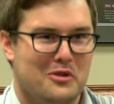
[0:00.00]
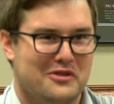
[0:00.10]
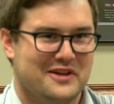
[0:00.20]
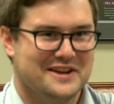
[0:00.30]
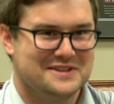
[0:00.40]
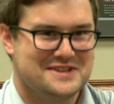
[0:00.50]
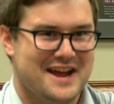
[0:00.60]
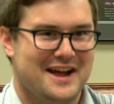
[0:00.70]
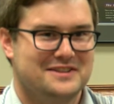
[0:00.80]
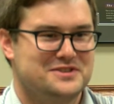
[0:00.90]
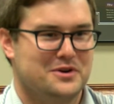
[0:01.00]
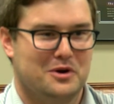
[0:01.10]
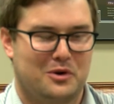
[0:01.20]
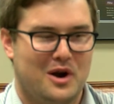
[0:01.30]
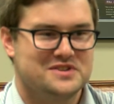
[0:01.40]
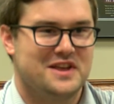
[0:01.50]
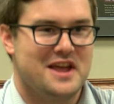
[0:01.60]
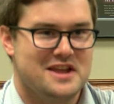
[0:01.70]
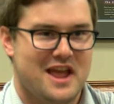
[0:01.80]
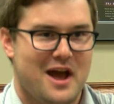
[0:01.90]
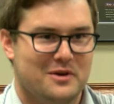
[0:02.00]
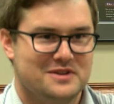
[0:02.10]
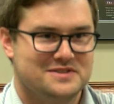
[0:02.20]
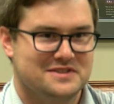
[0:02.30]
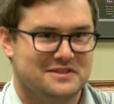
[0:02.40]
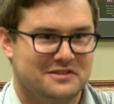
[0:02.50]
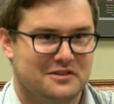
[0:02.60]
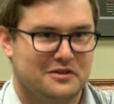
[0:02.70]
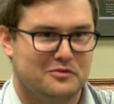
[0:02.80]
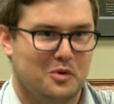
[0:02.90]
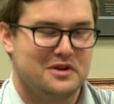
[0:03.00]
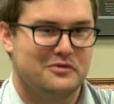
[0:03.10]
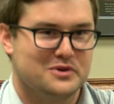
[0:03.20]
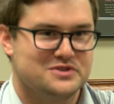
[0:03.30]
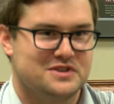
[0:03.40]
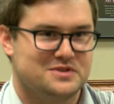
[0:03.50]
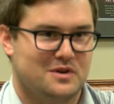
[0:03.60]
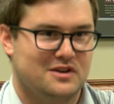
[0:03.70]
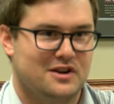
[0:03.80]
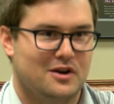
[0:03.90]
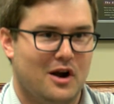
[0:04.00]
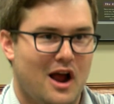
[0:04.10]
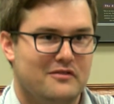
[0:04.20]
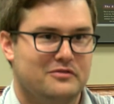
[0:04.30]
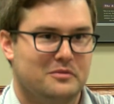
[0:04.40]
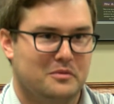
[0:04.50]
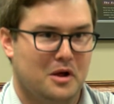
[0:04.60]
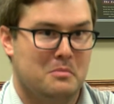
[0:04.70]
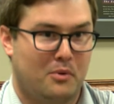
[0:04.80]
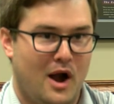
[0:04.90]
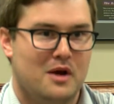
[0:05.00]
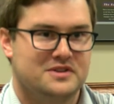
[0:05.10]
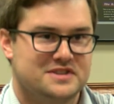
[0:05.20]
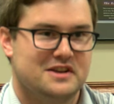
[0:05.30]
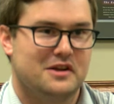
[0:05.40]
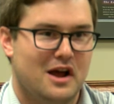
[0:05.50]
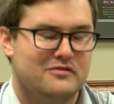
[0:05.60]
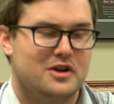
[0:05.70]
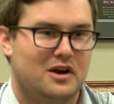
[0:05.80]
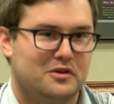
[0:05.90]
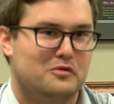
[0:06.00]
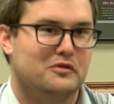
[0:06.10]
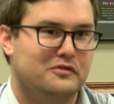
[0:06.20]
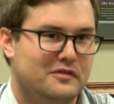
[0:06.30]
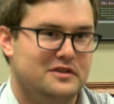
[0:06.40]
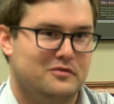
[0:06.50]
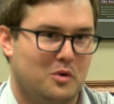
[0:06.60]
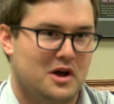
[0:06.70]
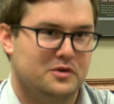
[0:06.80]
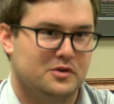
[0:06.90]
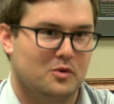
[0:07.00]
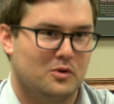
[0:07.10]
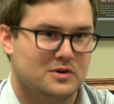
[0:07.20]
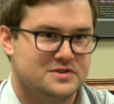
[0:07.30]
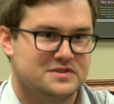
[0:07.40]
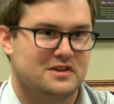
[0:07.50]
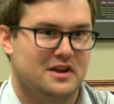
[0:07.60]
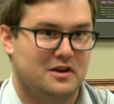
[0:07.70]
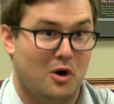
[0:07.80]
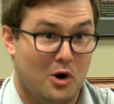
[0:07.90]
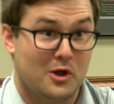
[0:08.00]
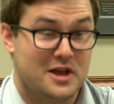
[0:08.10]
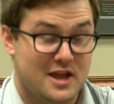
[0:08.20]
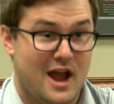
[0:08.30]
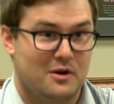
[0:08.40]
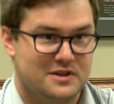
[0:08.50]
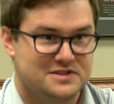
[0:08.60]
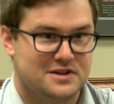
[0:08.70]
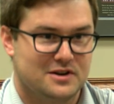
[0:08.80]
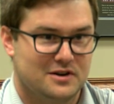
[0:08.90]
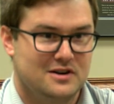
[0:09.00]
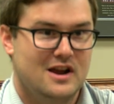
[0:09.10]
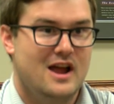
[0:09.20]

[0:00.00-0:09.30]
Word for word: the things, yeah. yeah. So across the eight counties in the 41st district here, I've I'm proud to say that I've knocked on over 5,400 doors in all eight counties here,